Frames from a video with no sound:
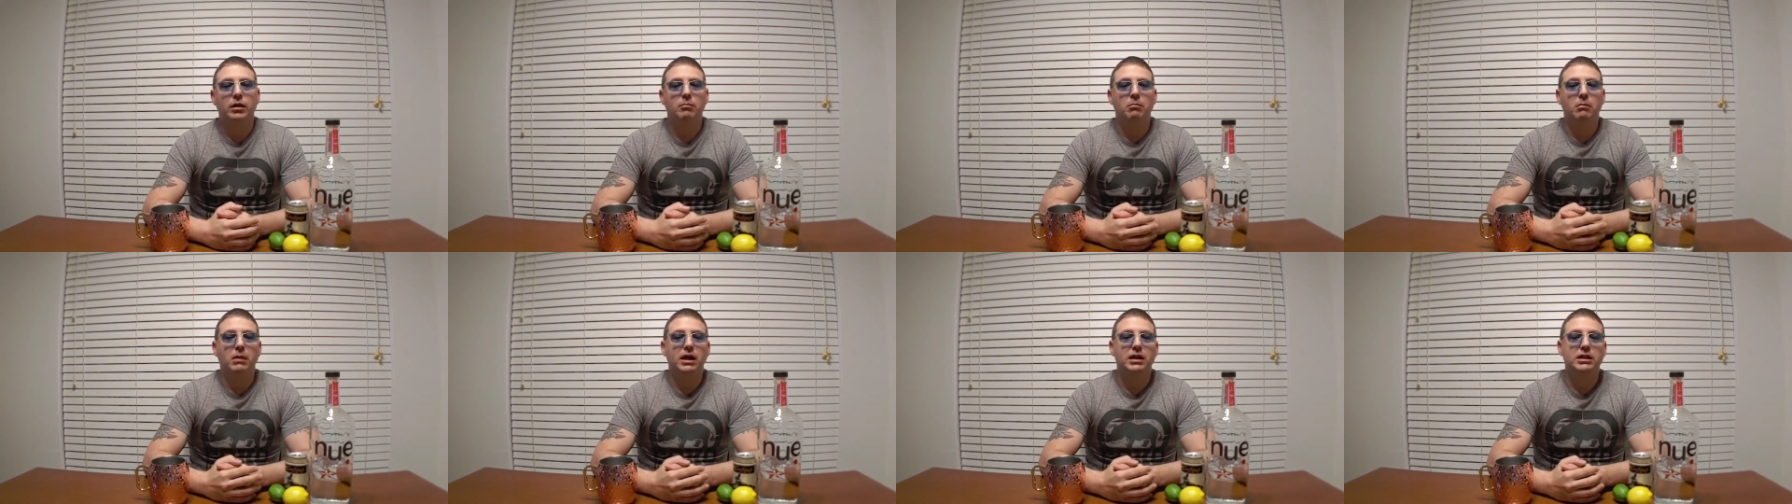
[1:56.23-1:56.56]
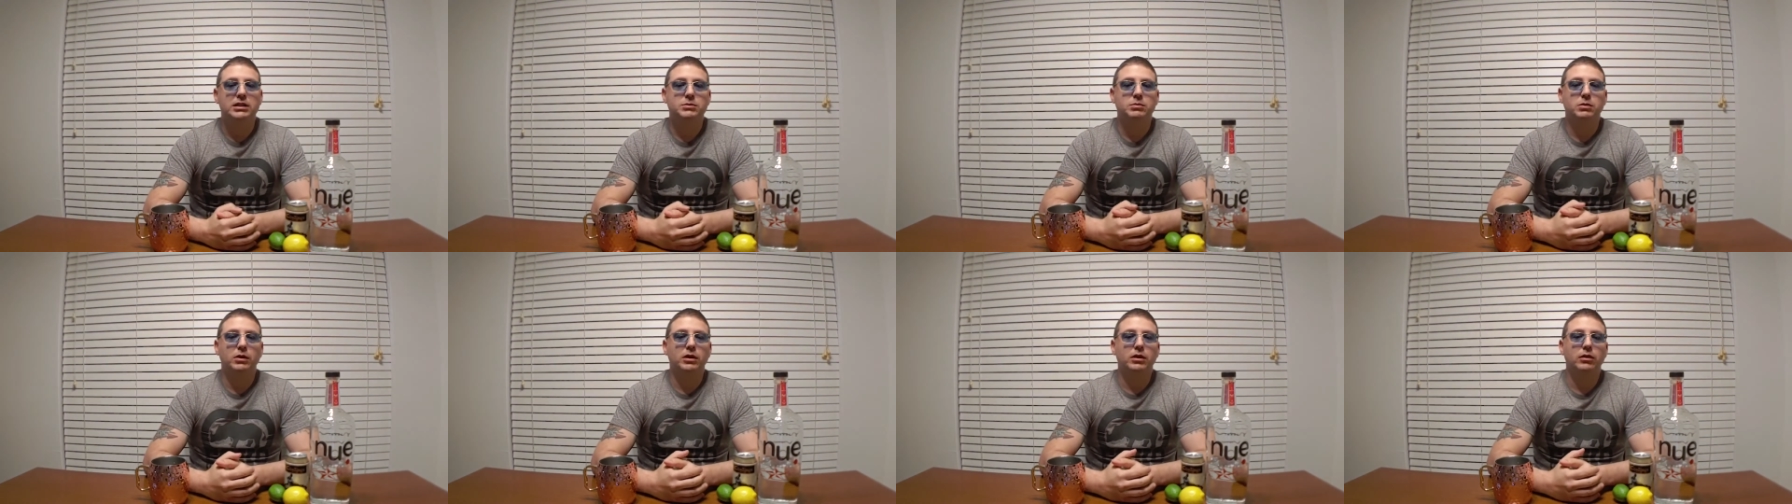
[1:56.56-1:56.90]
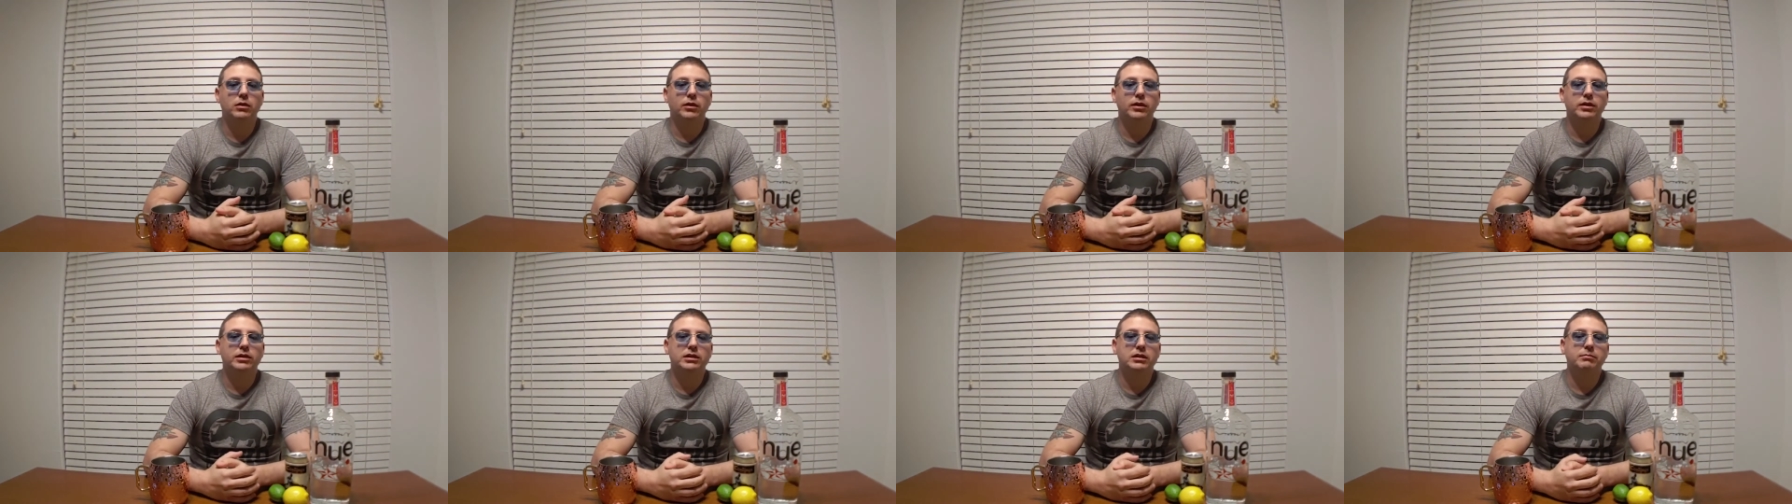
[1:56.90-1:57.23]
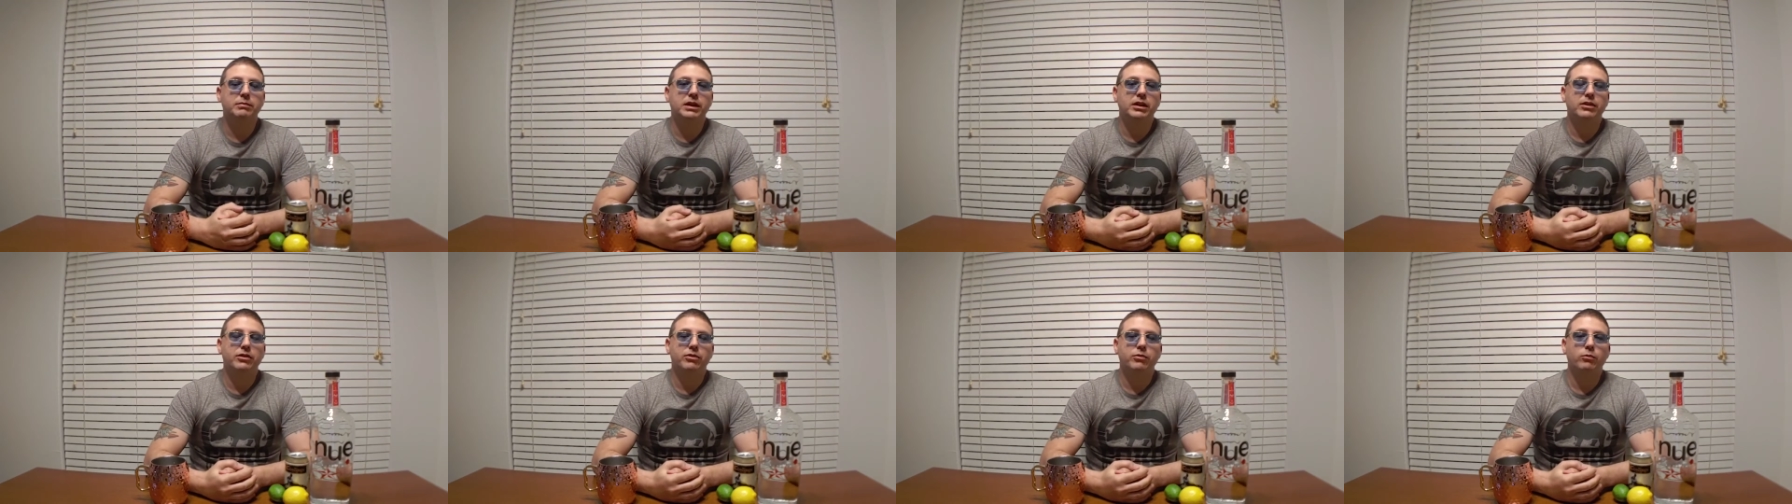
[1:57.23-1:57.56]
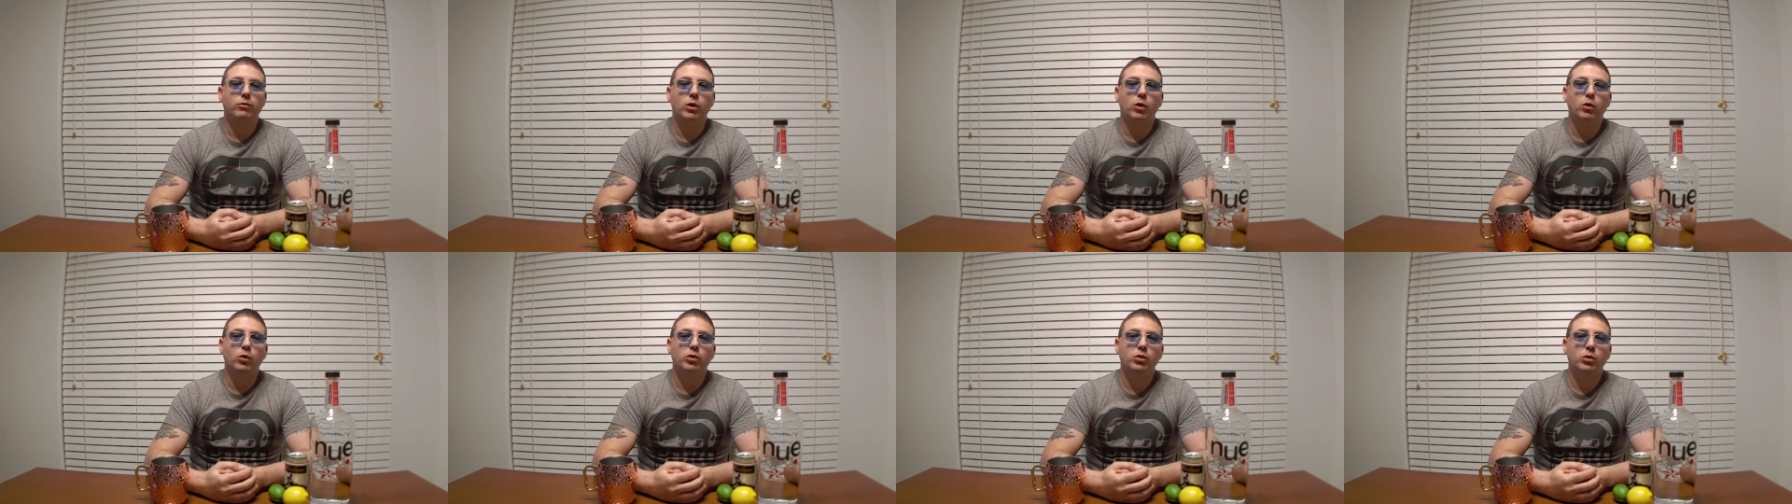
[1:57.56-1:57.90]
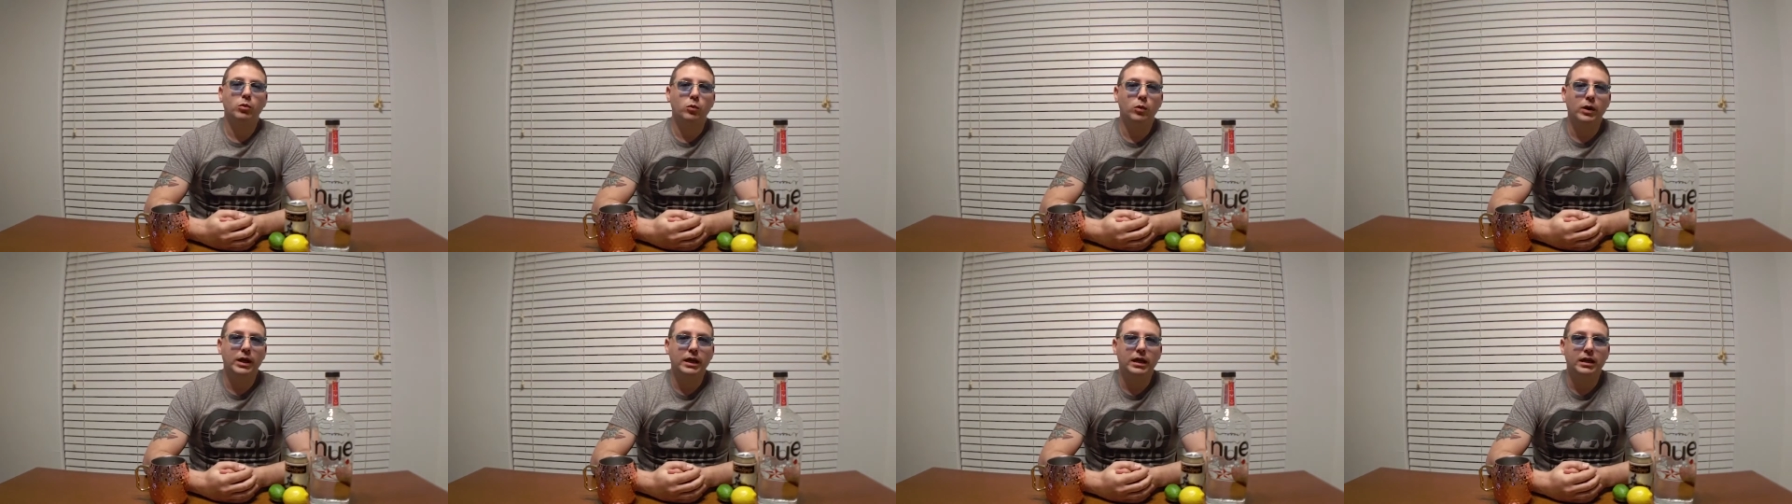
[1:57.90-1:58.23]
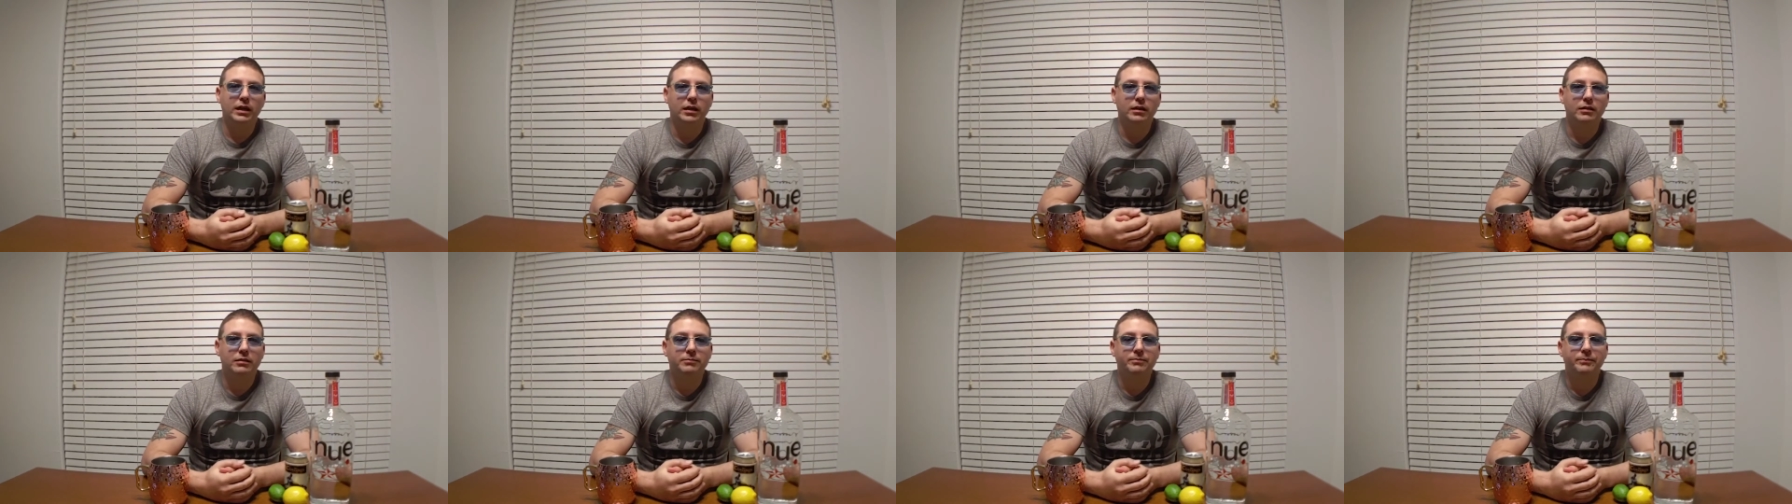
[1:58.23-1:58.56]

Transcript: mugs were going to be thrown away.